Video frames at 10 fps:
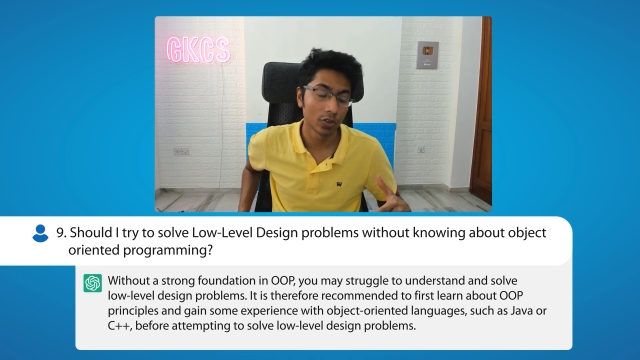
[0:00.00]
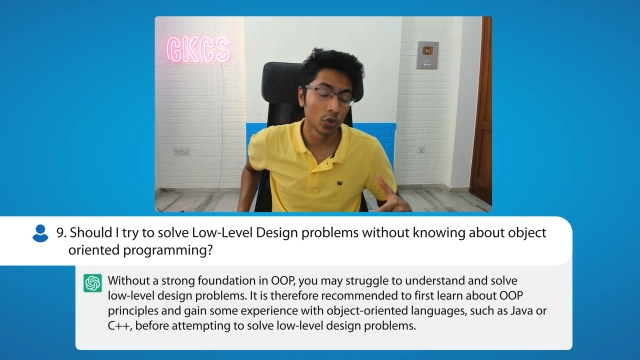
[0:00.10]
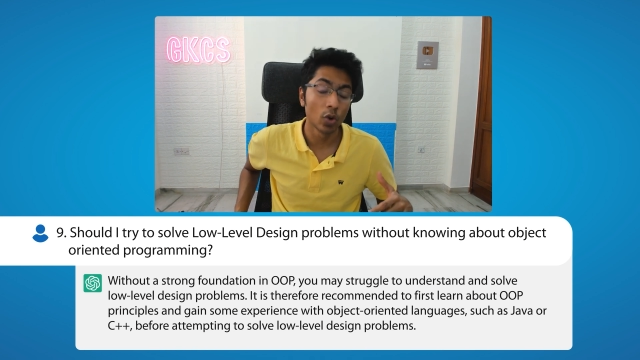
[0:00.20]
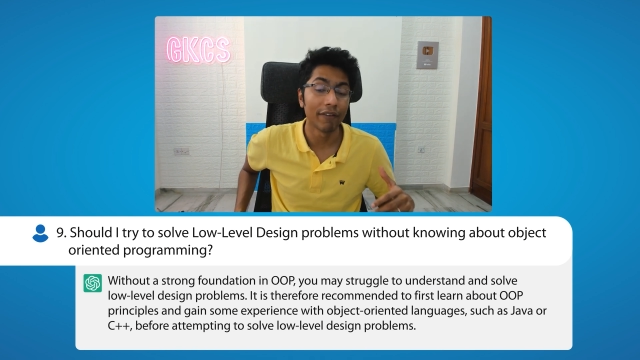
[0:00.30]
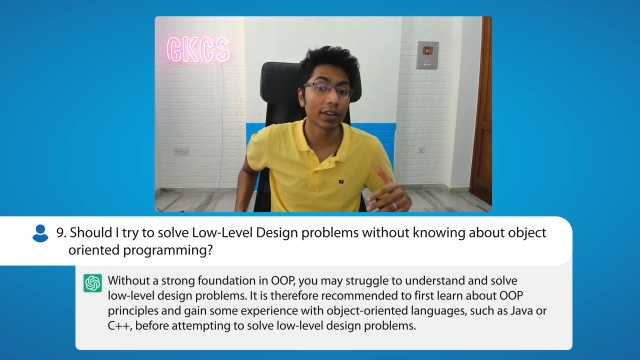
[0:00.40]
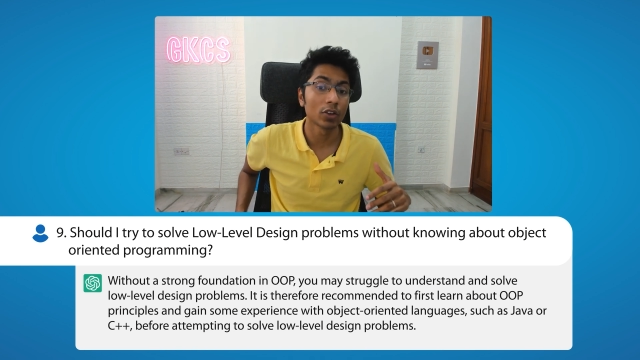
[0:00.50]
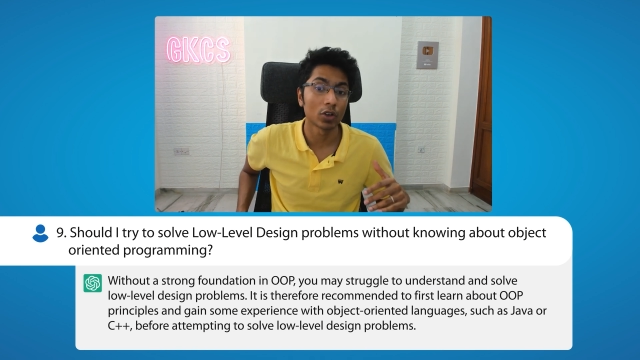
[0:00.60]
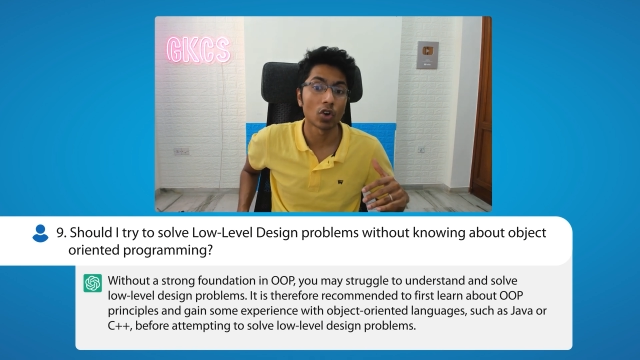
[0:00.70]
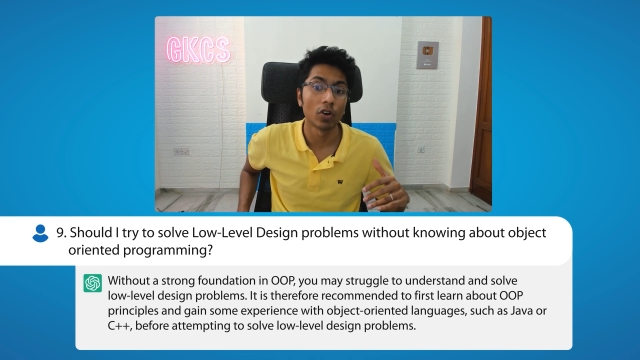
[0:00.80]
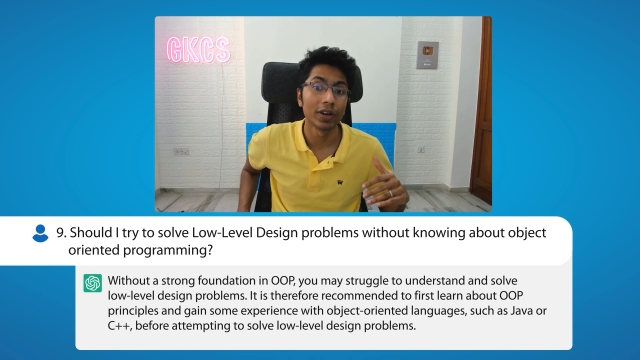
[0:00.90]
you having
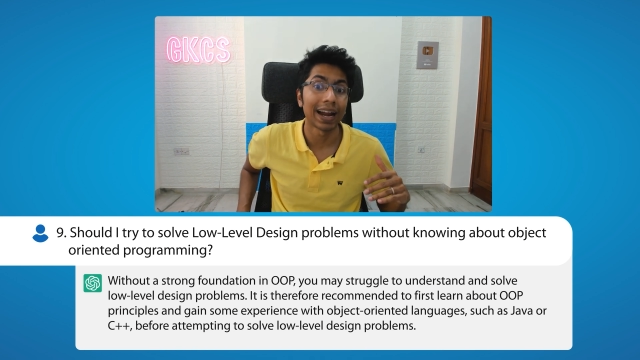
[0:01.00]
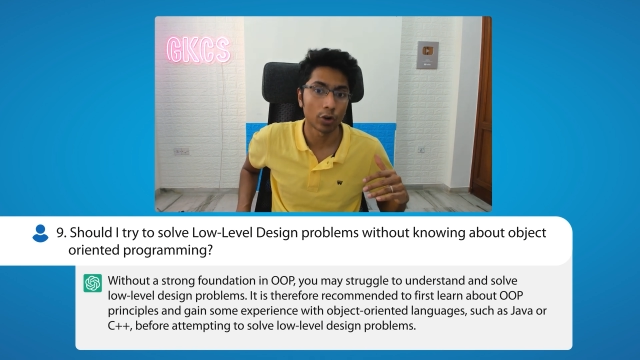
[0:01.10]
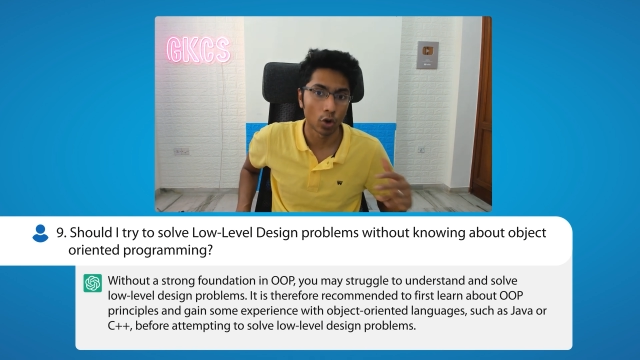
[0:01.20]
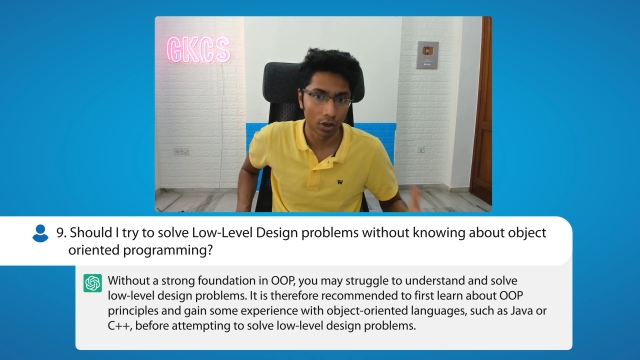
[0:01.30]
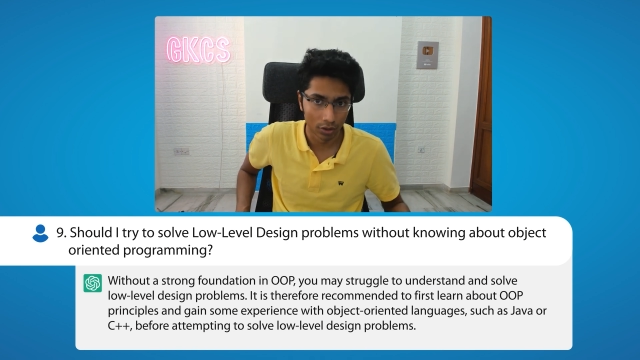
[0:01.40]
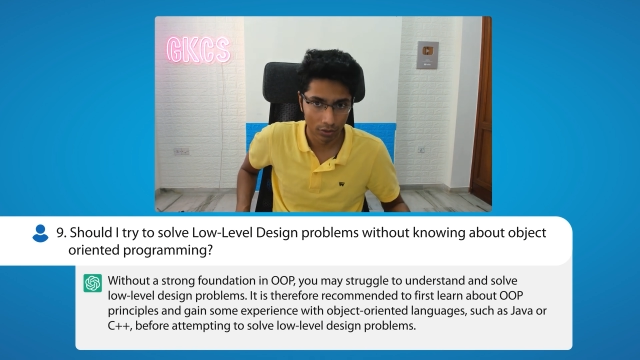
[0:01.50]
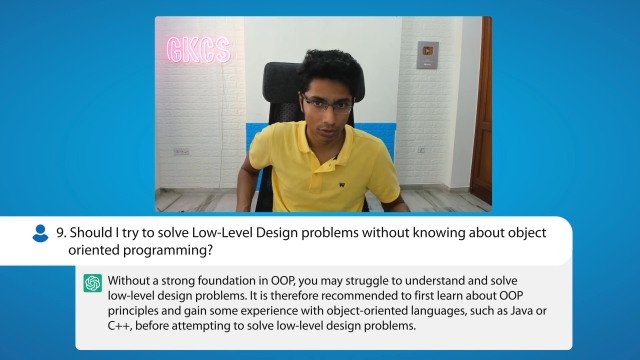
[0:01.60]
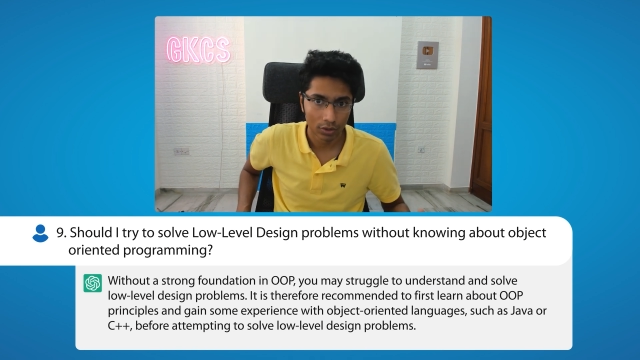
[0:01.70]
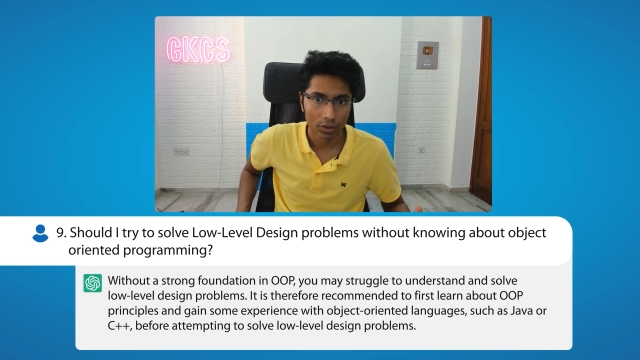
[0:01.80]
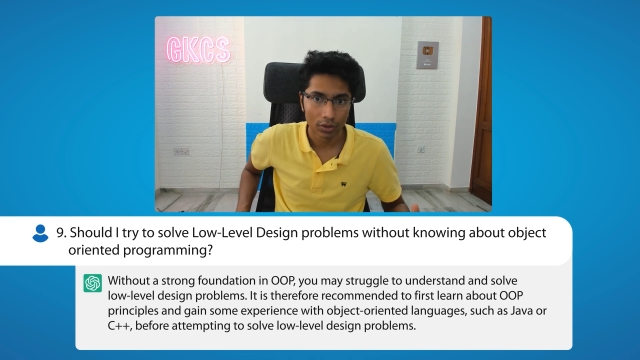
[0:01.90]
not solved it at all.
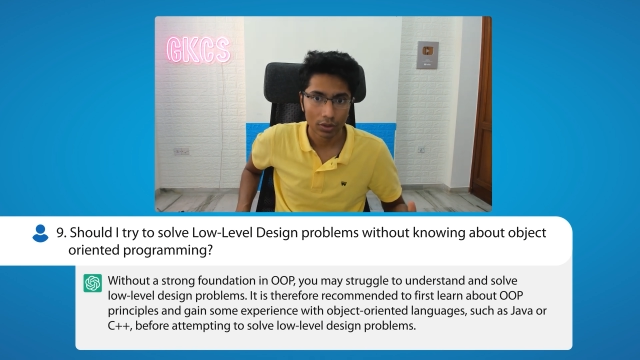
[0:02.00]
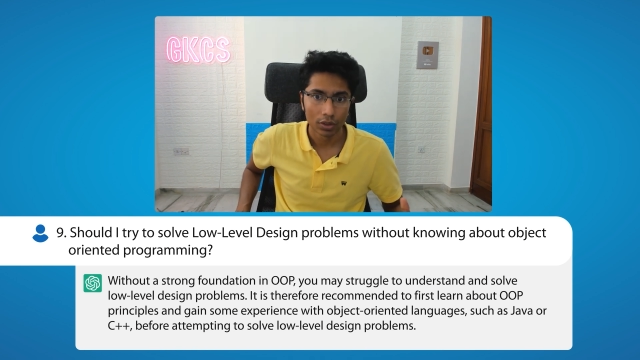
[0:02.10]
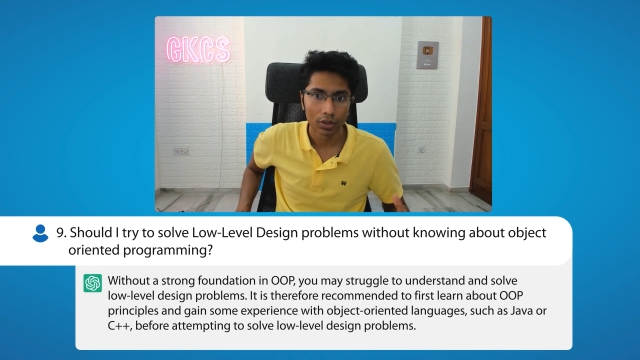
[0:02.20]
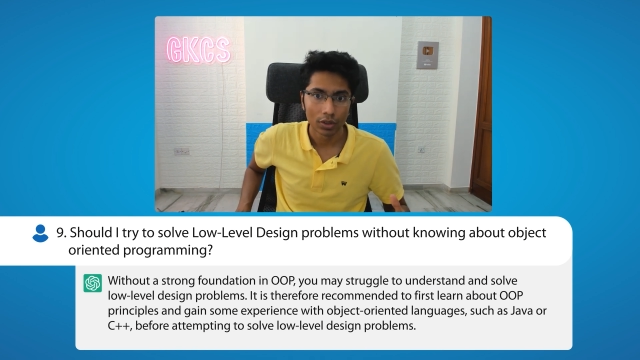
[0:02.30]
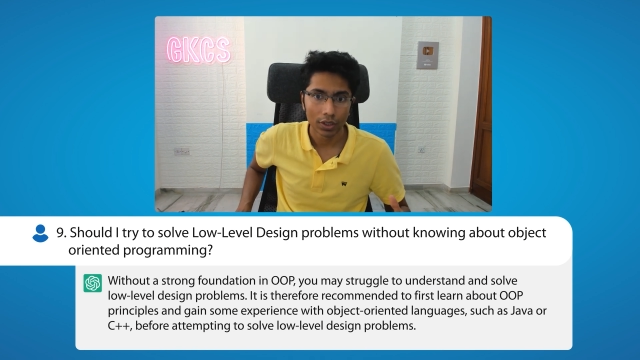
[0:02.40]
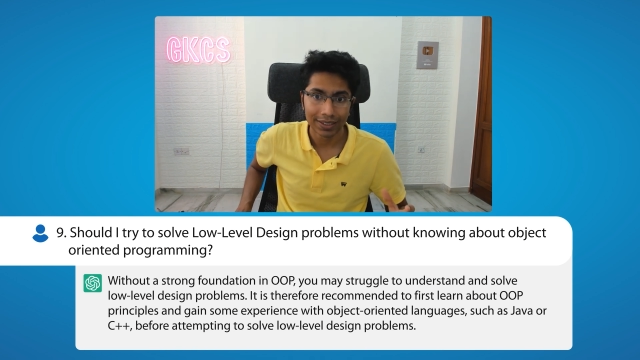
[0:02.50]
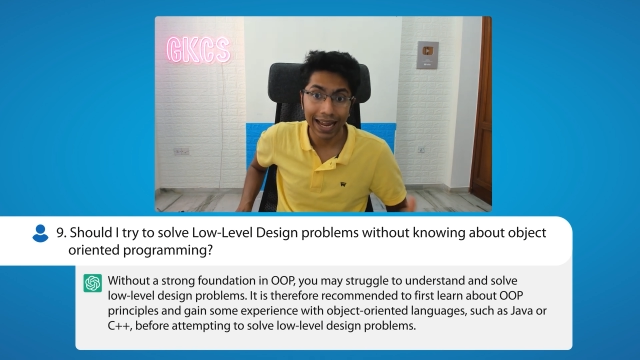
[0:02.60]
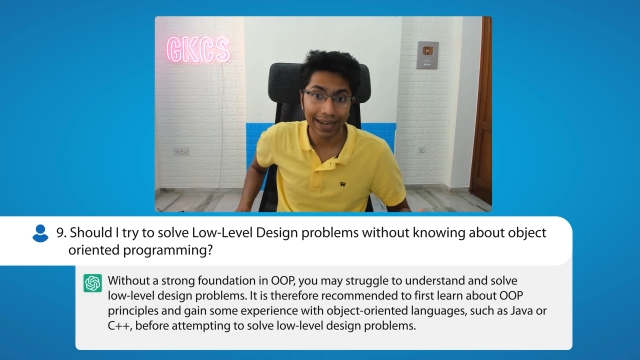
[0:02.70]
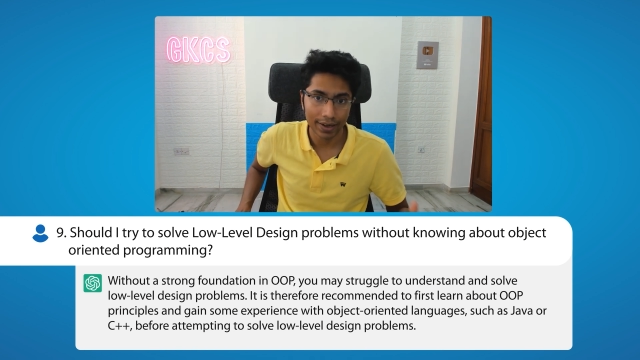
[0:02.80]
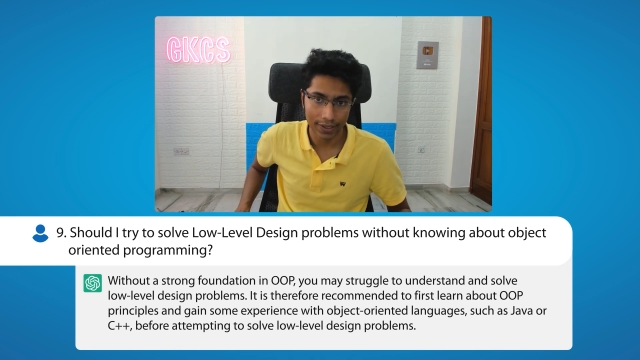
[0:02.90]
It's
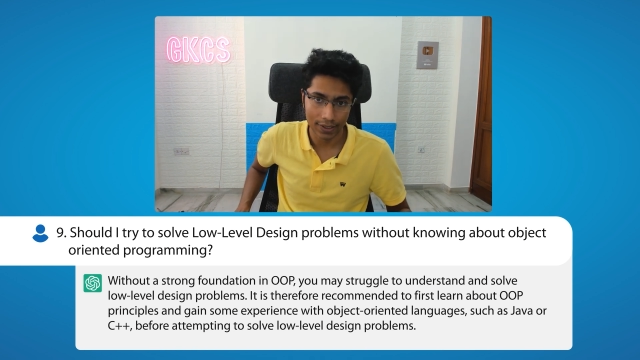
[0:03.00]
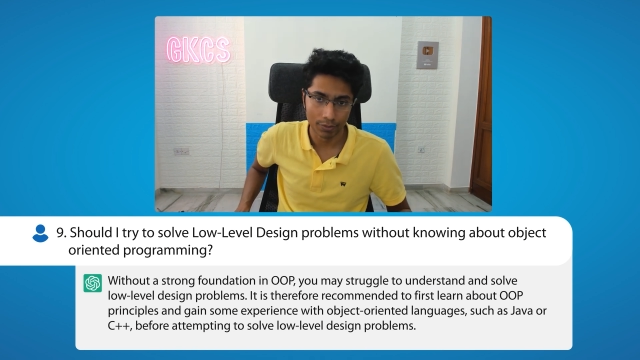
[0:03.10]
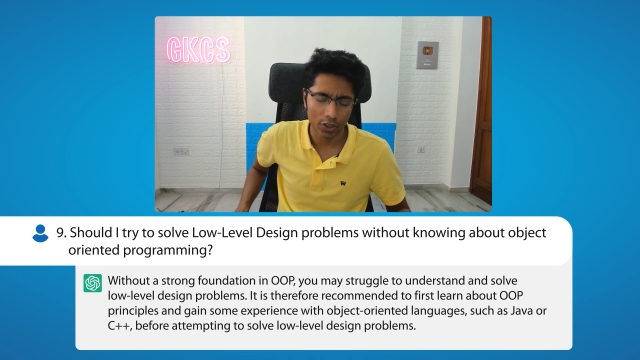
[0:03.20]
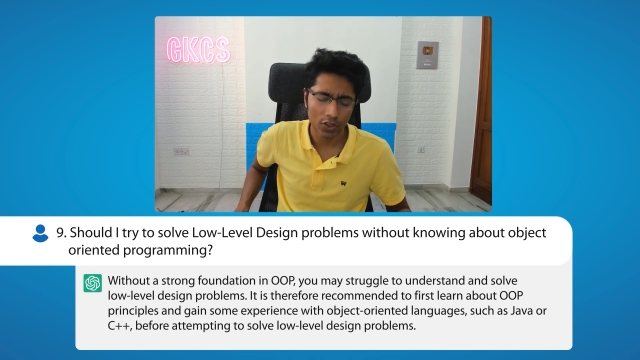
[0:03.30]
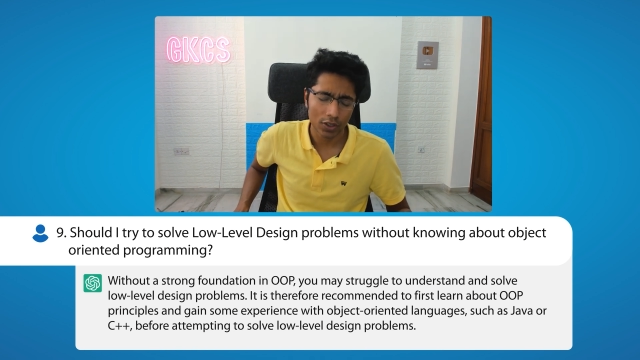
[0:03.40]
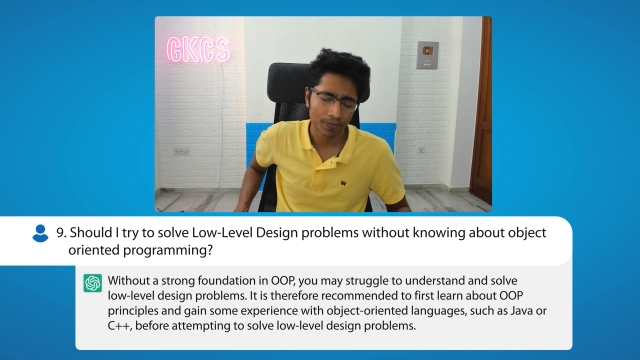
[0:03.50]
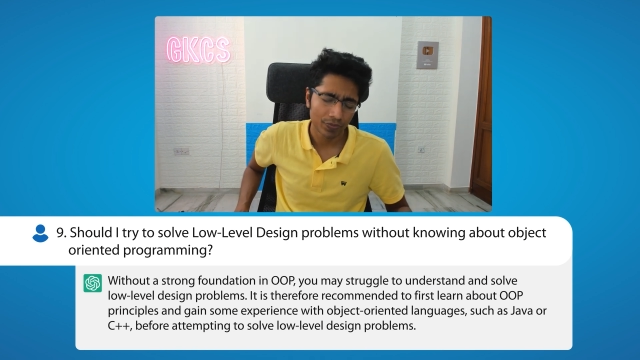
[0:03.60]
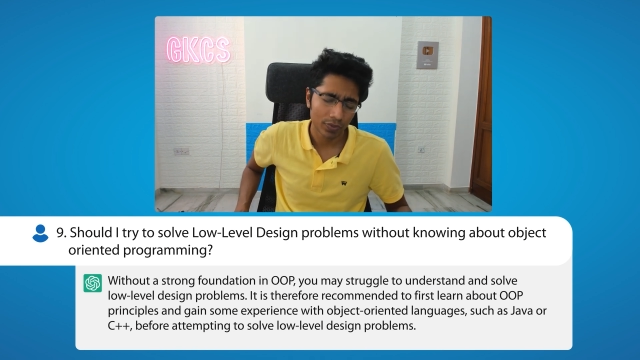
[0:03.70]
that crazy because